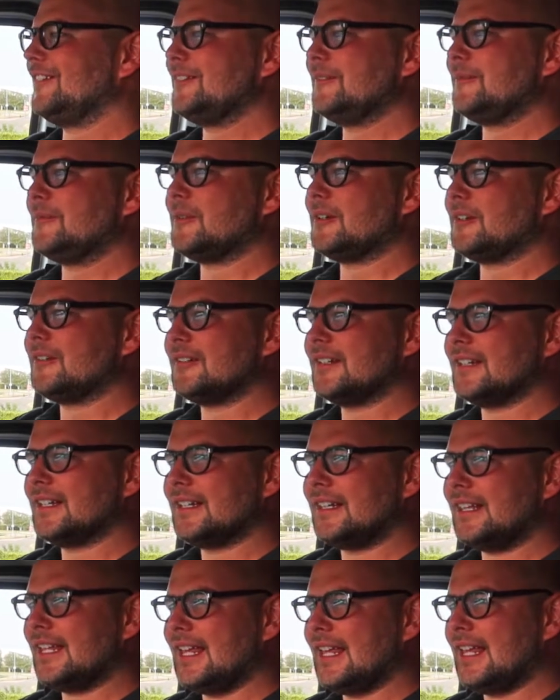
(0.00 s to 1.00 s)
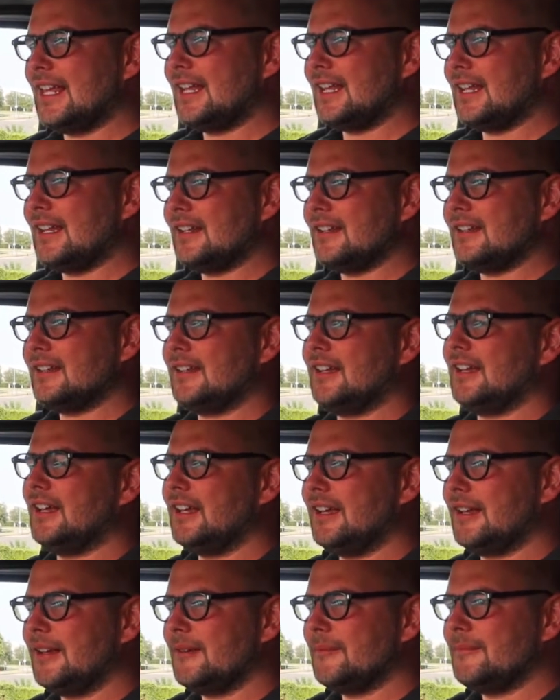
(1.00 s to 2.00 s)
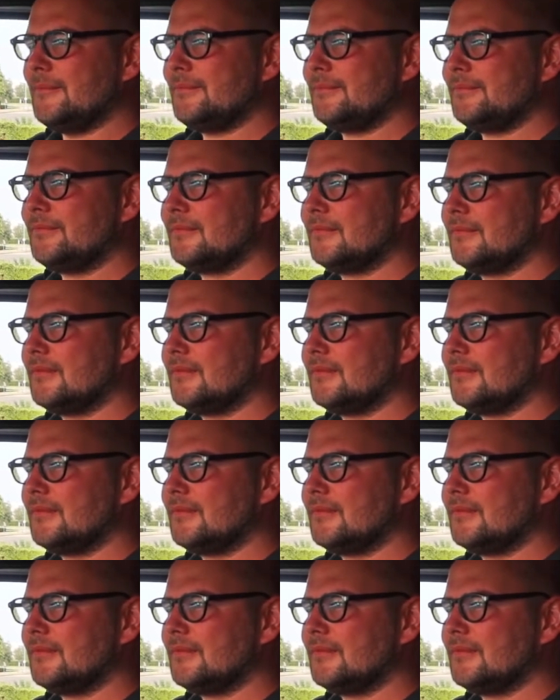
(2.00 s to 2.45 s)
a little while, and then when